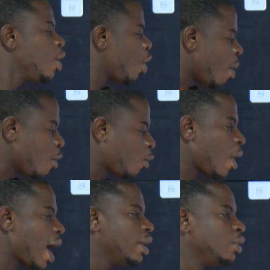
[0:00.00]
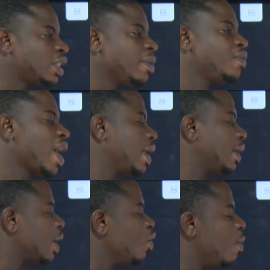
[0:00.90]
Every
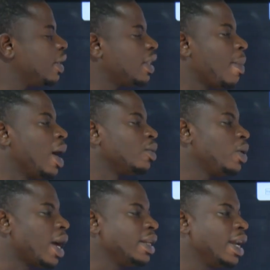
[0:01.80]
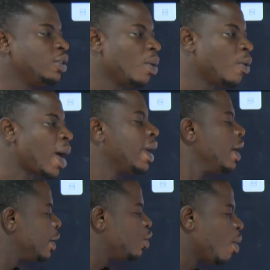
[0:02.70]
semi-finals. I know Barcelona near Jomo Kwan.
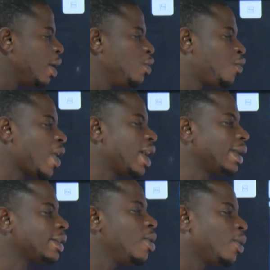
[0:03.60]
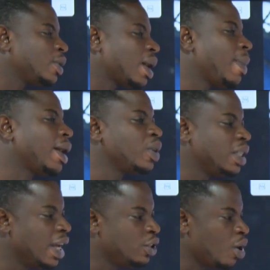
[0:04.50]
The Omadu finals. I know Barcelona
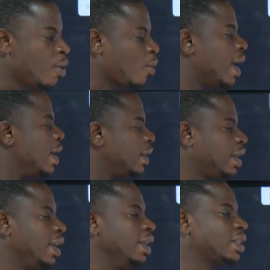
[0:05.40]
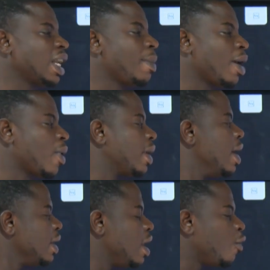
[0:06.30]
near Jomo Kwan. This time around,
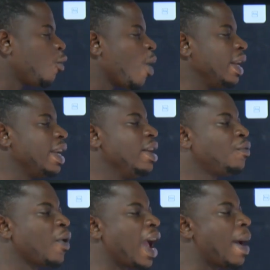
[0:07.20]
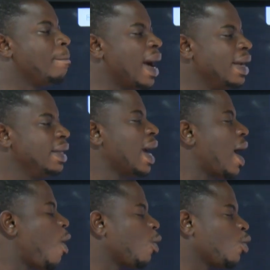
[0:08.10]
they've went in for a
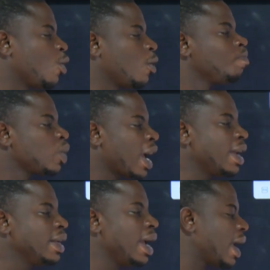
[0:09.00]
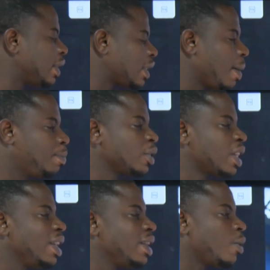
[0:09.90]
manager or a Champions
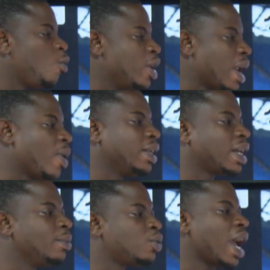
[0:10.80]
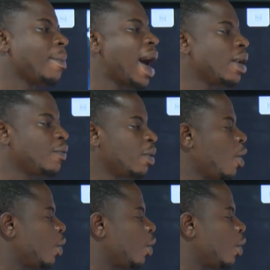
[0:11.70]
League winner when it comes to Emma football.